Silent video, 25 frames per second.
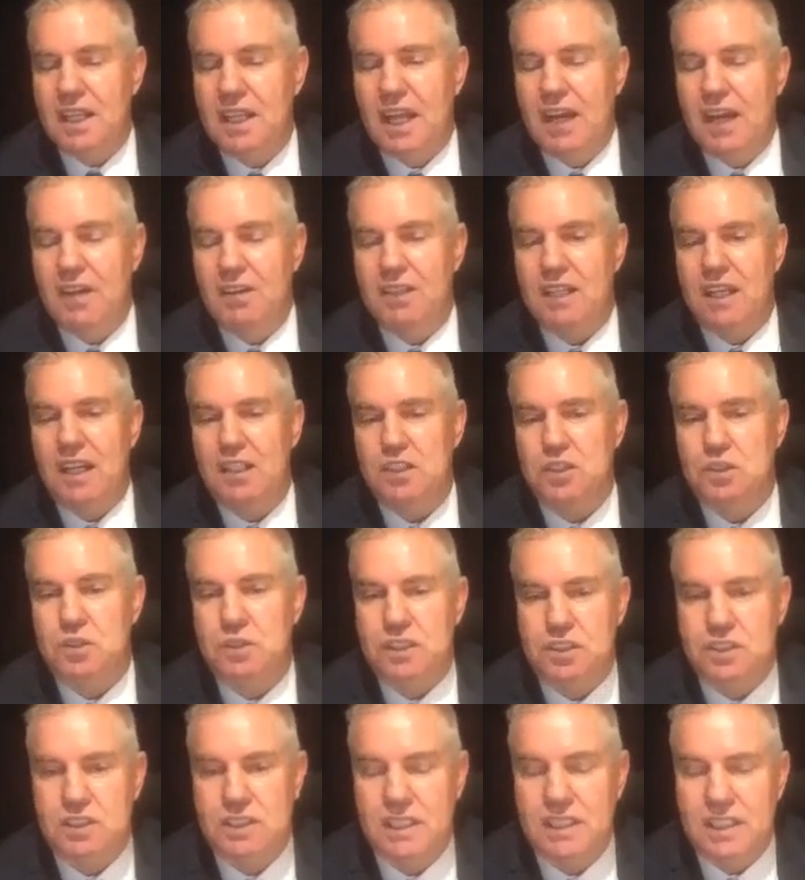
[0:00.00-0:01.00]
our country.
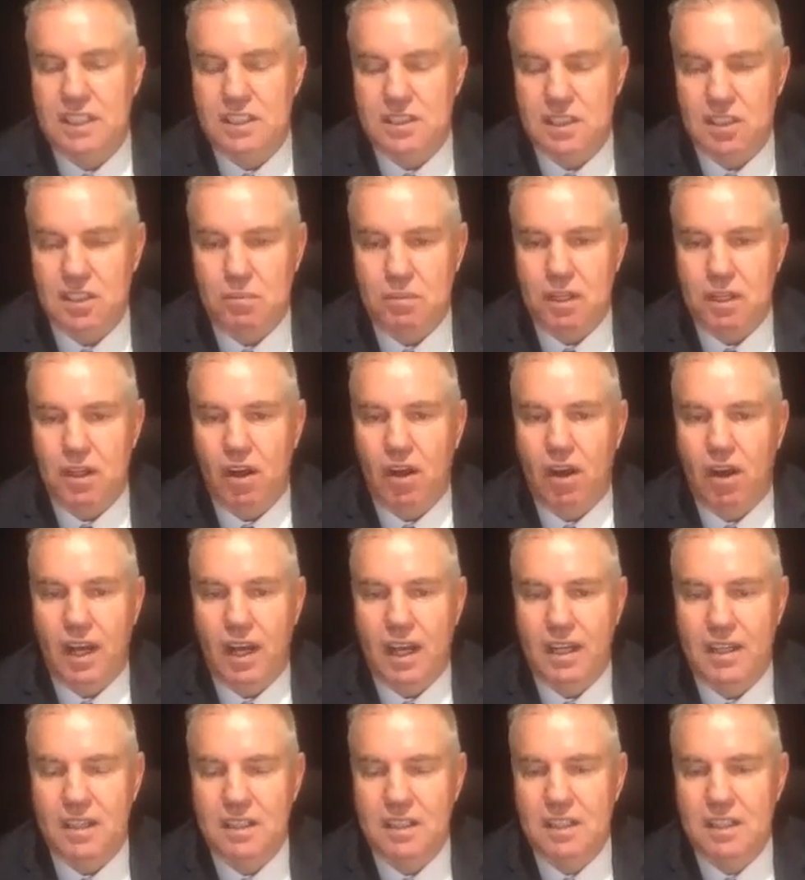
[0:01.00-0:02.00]
Sydney's a little bit
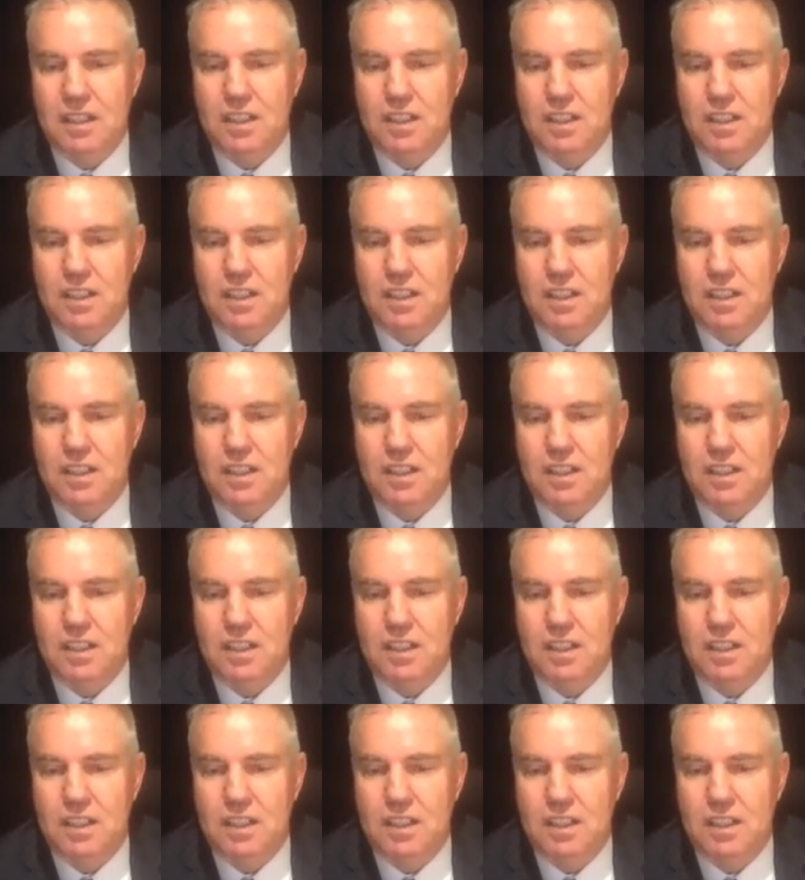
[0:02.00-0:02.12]
higher.